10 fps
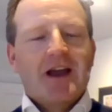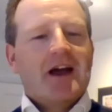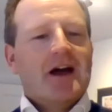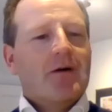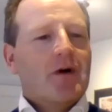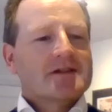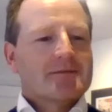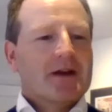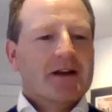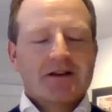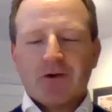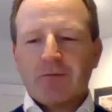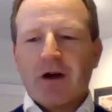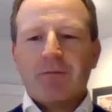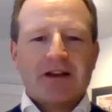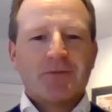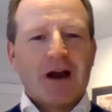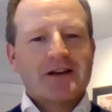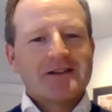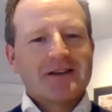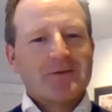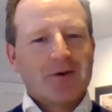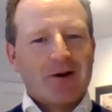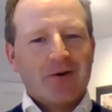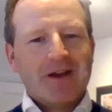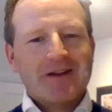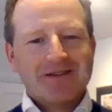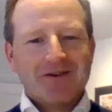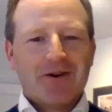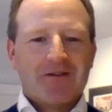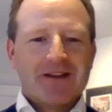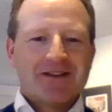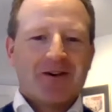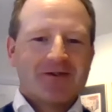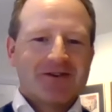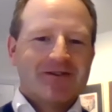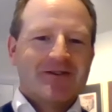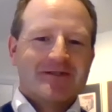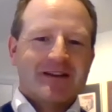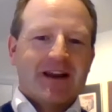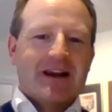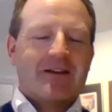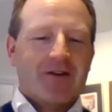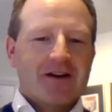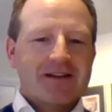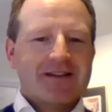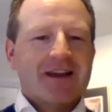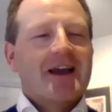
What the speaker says: whilst I'm here to talk about best practice, I'm not a lawyer, so none of this constitutes legal advice.